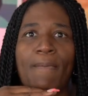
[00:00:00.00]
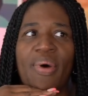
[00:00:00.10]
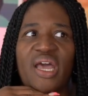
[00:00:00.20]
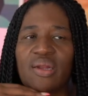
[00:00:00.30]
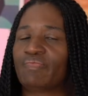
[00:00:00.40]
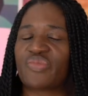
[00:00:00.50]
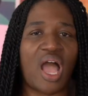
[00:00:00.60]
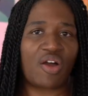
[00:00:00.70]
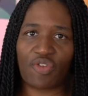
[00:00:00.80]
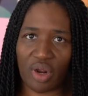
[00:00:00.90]
But
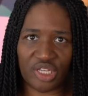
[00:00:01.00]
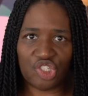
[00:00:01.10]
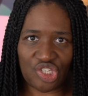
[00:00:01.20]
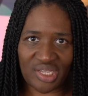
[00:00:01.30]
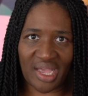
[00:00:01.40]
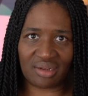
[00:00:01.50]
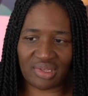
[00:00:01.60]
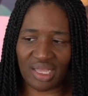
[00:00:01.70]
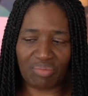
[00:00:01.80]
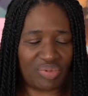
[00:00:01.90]
how far can she
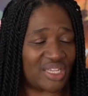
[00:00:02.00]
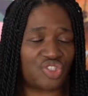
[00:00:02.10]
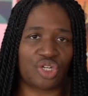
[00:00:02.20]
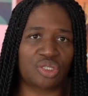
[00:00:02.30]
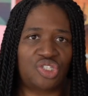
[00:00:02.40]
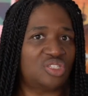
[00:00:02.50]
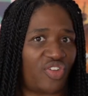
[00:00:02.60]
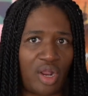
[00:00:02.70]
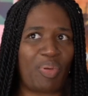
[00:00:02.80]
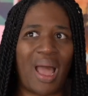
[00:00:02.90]
get? Like, bless her. She's
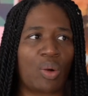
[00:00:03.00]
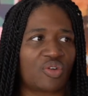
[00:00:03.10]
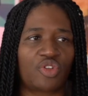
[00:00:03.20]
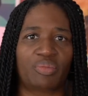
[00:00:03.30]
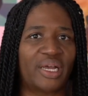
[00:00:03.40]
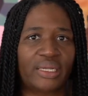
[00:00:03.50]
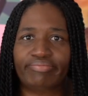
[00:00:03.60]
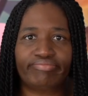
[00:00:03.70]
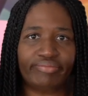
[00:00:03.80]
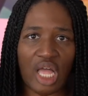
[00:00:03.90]
very powerful,
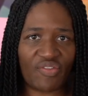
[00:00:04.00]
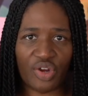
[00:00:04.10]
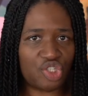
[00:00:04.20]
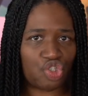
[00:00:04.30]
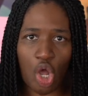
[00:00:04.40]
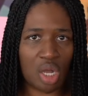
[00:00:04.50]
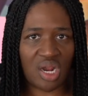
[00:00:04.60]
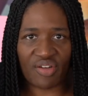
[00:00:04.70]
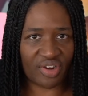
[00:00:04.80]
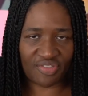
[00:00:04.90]
but not very strong,
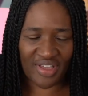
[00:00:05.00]
not very